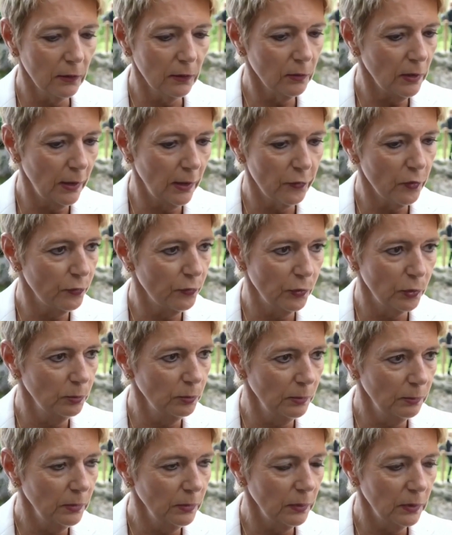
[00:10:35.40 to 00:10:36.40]
While the
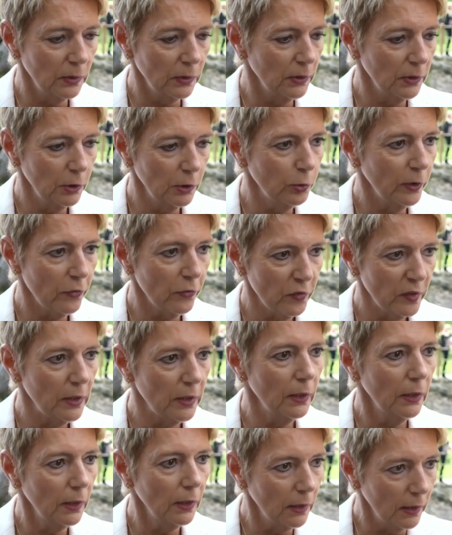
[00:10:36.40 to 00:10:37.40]
government did not
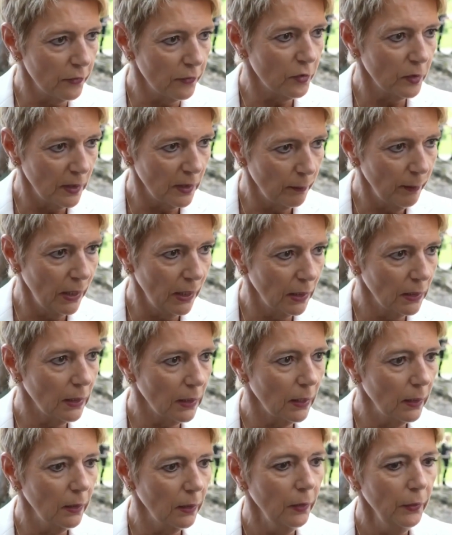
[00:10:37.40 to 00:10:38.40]
specify what
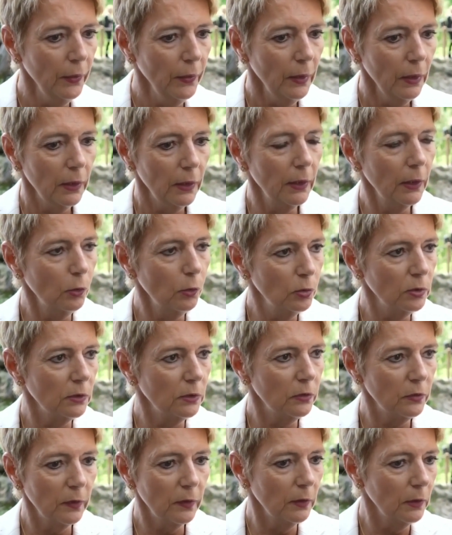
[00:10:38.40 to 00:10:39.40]
new incentives it
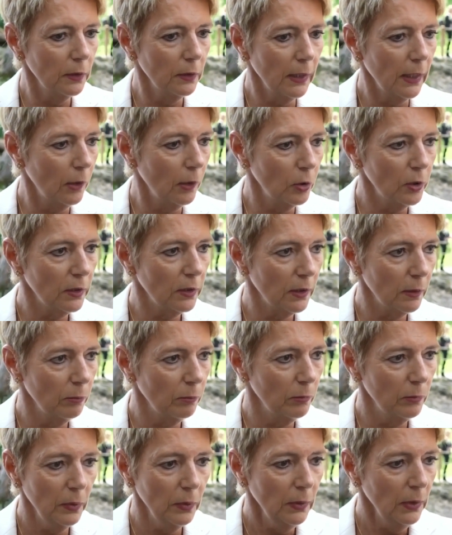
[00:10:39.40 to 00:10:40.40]
might offer,
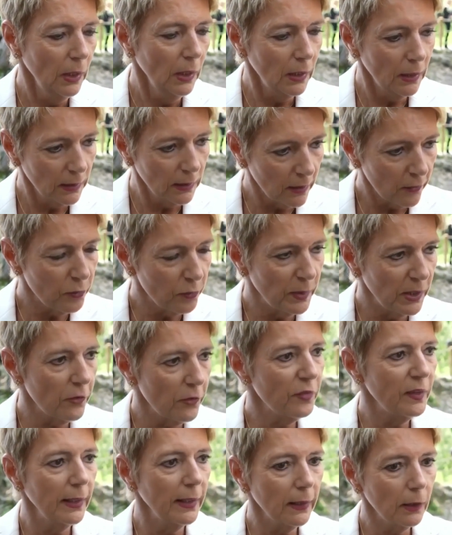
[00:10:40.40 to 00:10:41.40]
it did
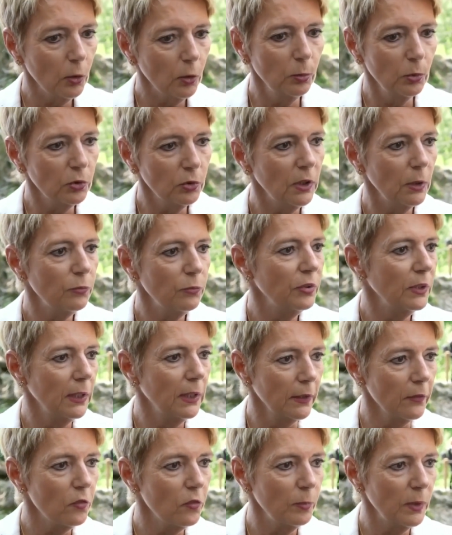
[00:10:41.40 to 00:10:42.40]
state that it is not
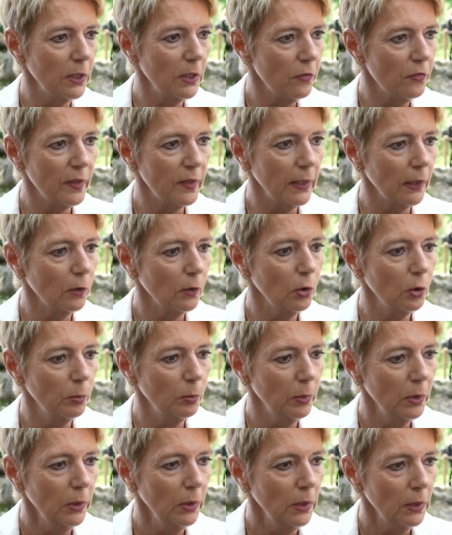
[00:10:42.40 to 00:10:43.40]
considering any
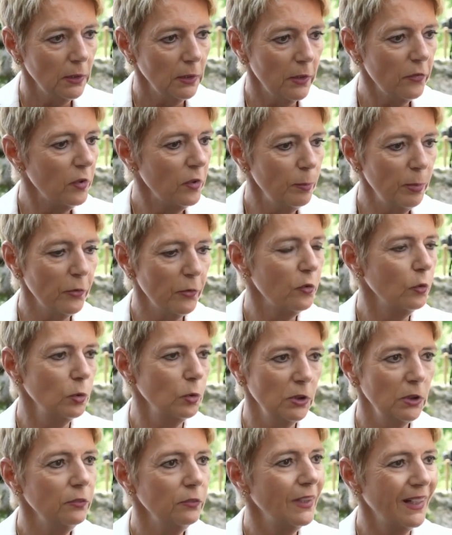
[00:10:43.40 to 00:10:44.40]
retaliatory
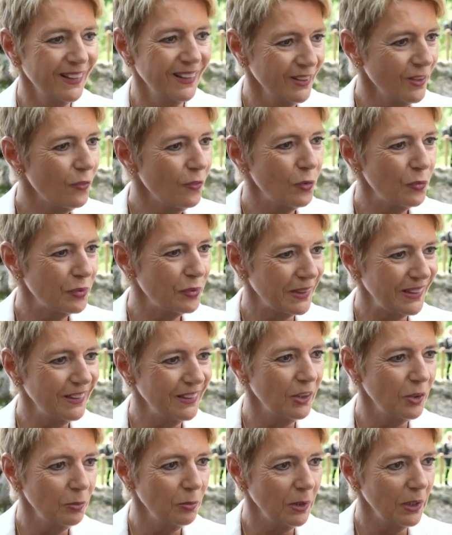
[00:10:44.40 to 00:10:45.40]
countermeasures
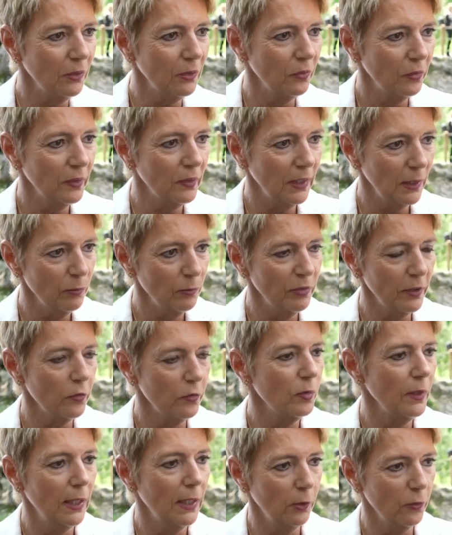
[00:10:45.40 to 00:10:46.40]
against the
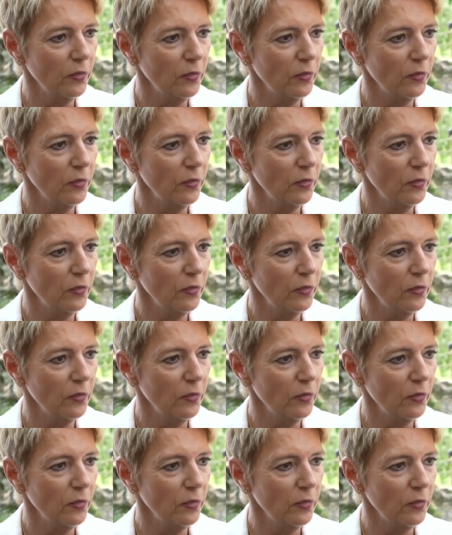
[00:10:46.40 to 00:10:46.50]
U.S.